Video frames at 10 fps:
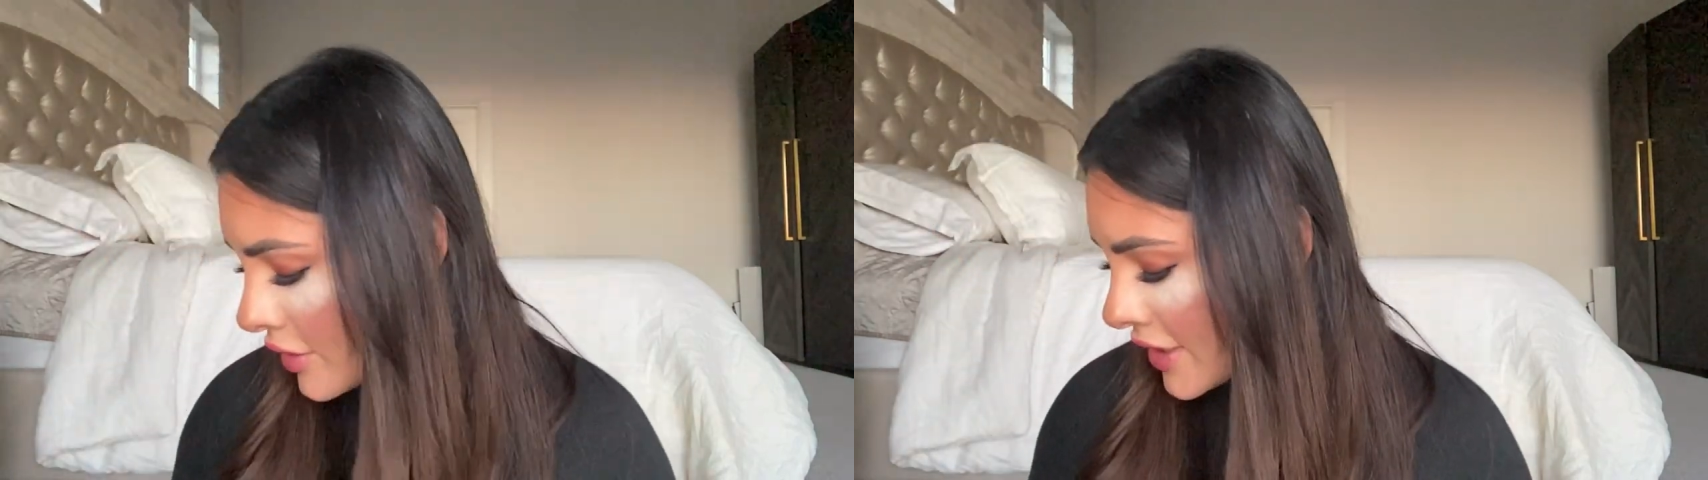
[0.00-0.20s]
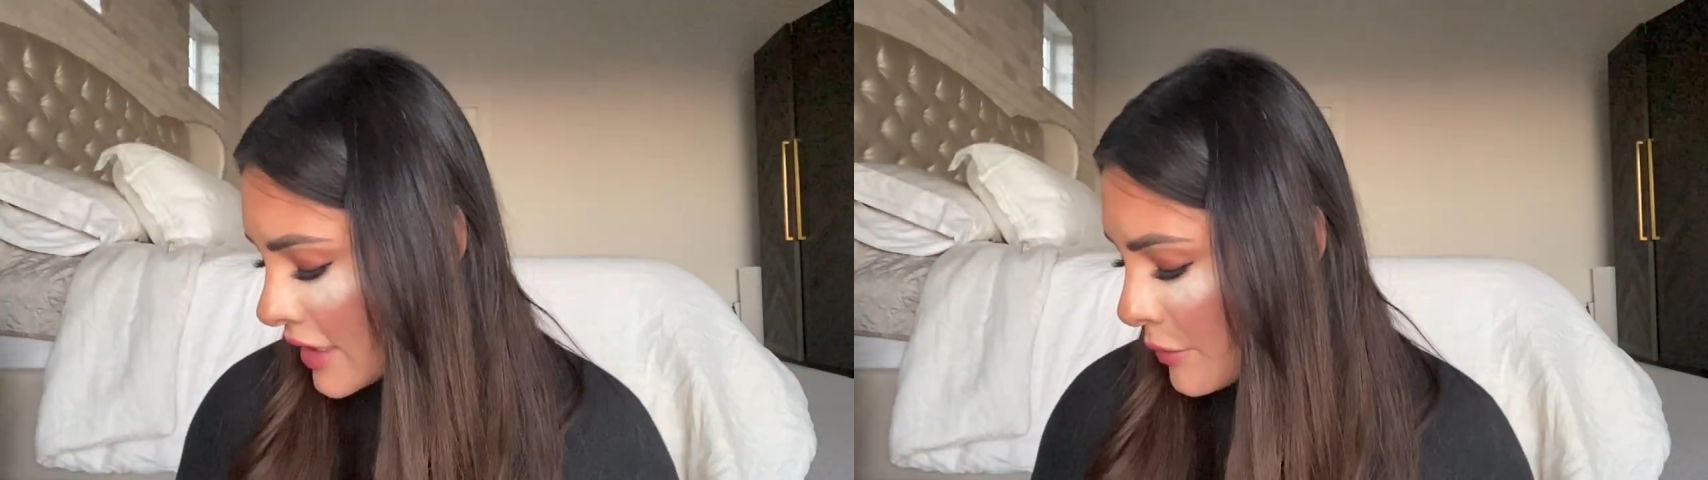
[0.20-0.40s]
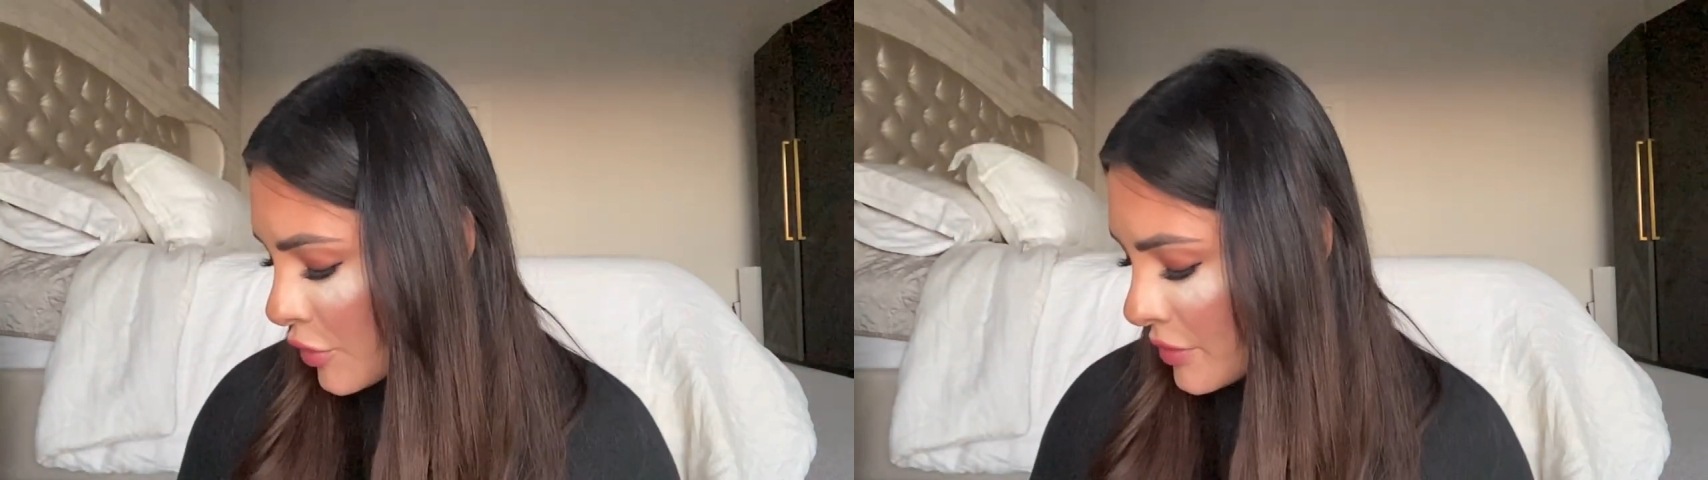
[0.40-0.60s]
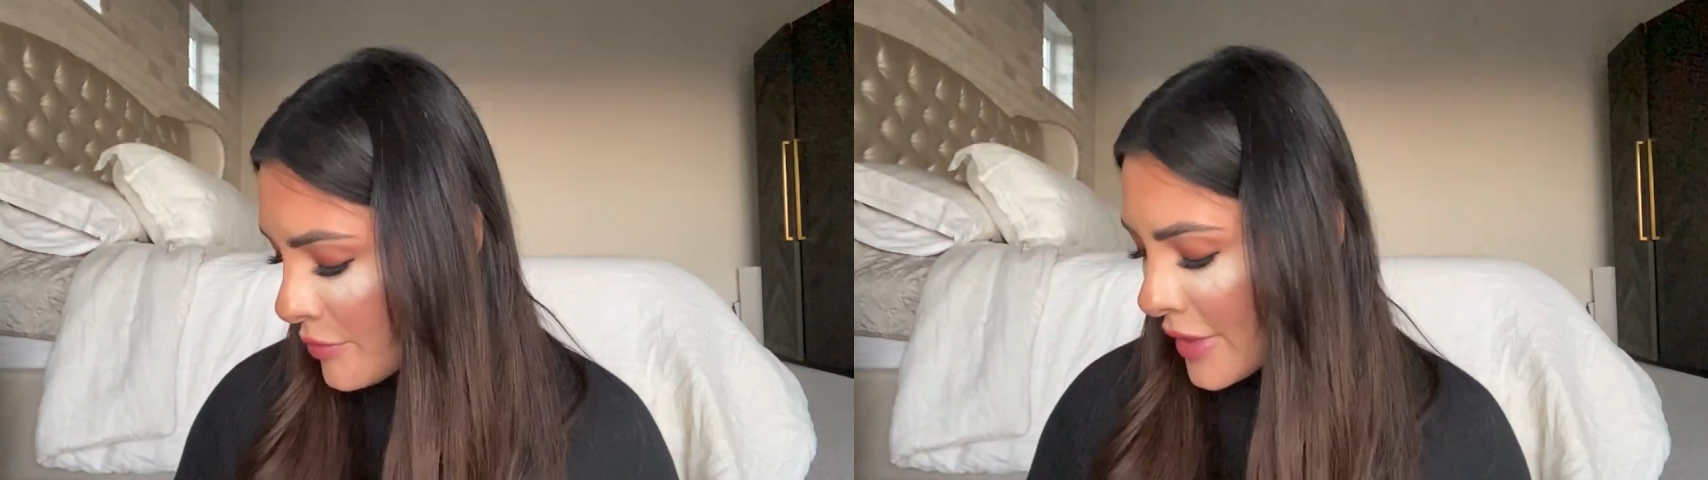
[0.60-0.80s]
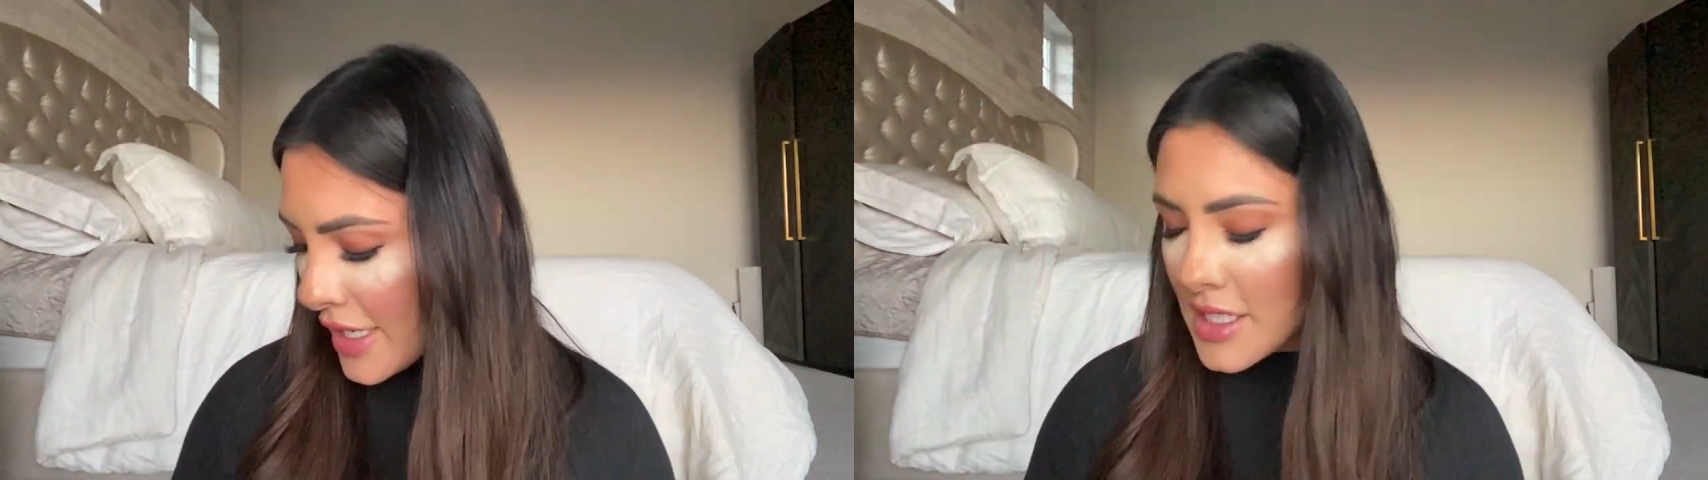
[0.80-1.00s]
Okay, now I'm
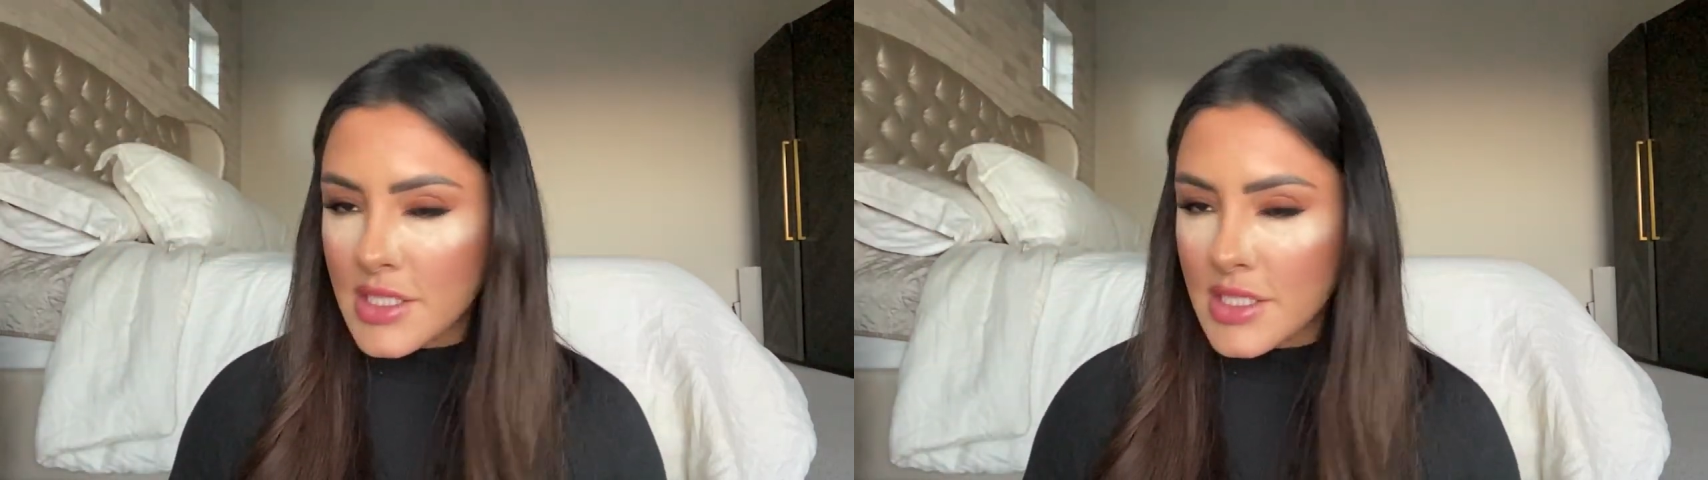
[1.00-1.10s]
going back